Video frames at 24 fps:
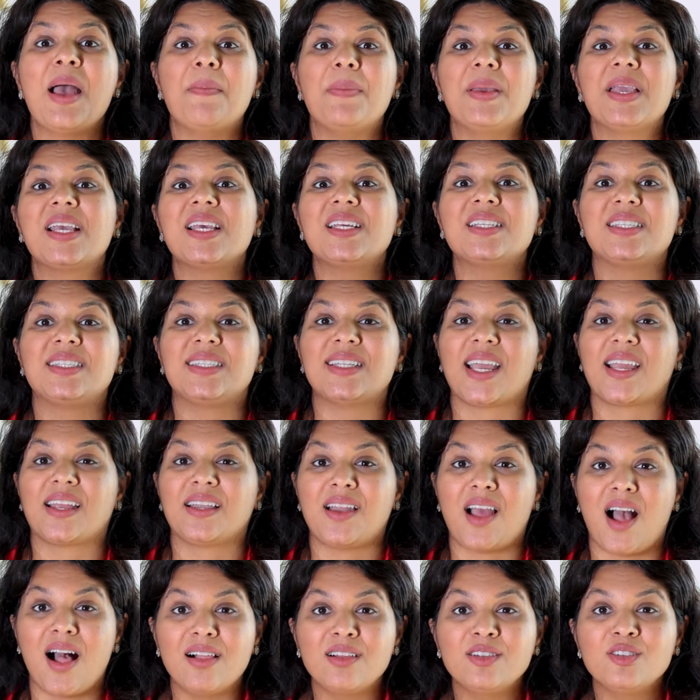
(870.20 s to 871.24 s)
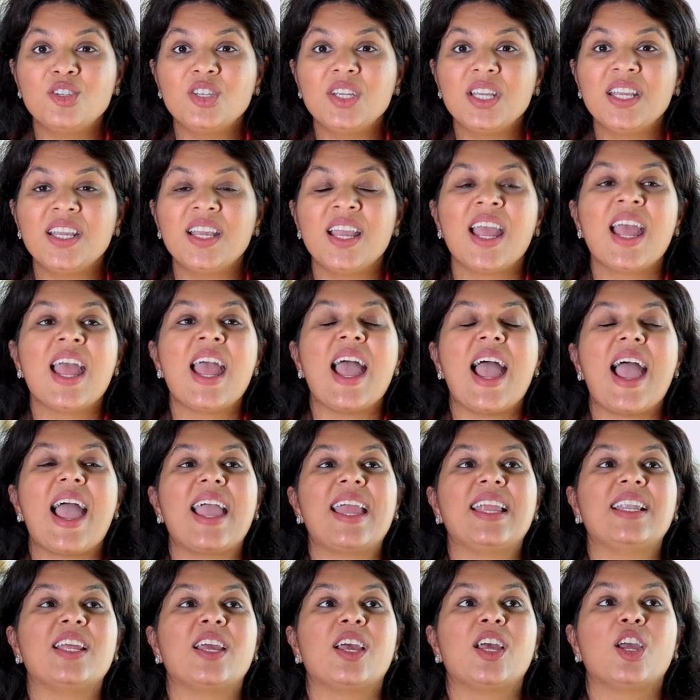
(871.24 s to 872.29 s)
because technology
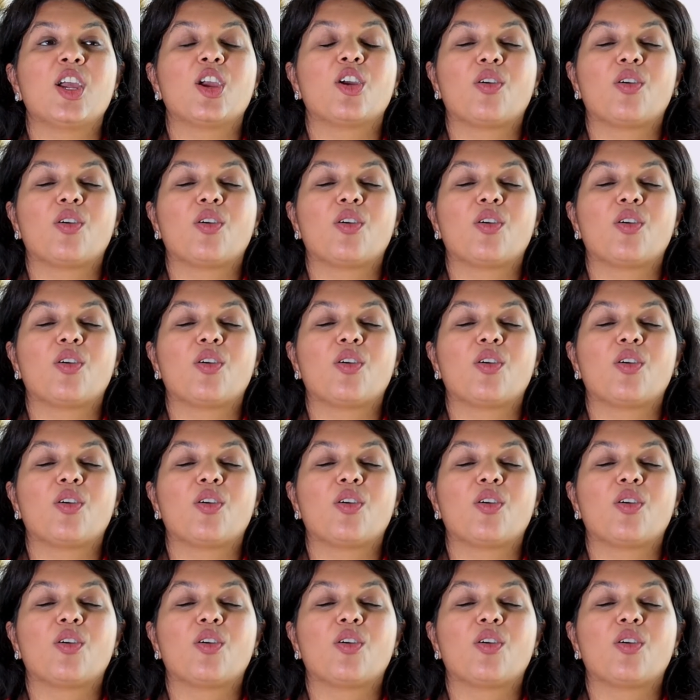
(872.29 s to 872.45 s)
and